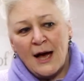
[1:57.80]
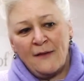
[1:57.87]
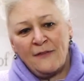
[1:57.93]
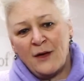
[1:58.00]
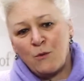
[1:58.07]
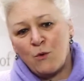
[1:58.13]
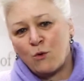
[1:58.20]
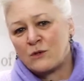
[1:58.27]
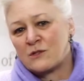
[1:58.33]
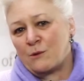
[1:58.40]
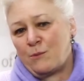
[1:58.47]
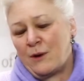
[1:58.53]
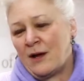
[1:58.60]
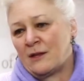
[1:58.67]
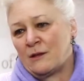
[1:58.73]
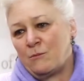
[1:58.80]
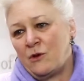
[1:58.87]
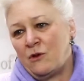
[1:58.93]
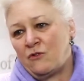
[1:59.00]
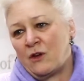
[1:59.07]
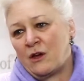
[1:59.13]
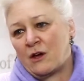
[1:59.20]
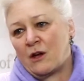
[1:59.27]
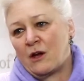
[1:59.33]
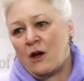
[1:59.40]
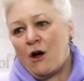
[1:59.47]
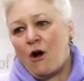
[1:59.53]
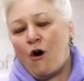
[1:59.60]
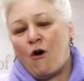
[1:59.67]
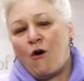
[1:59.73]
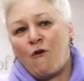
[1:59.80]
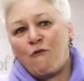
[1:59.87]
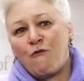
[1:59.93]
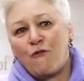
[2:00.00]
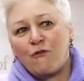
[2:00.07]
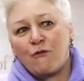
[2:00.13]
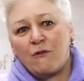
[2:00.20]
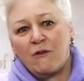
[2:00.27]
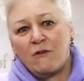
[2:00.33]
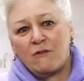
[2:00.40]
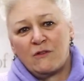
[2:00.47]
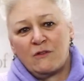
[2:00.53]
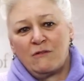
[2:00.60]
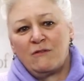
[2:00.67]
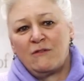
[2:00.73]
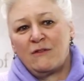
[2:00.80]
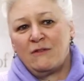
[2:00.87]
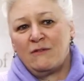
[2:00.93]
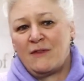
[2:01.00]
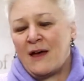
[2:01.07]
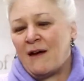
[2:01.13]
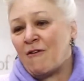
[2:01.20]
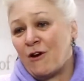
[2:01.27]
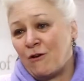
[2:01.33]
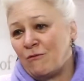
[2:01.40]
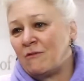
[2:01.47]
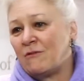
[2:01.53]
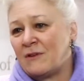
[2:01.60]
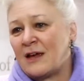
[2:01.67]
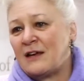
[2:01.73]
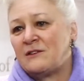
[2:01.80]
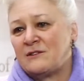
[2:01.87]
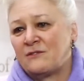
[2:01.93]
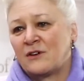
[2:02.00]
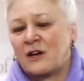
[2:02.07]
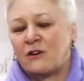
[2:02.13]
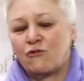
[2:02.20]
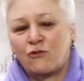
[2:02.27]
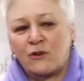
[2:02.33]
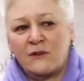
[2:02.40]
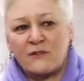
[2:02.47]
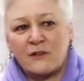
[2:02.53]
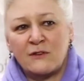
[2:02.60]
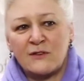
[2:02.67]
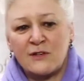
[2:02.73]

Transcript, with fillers: and they were also playing the music of uh, their own native country. So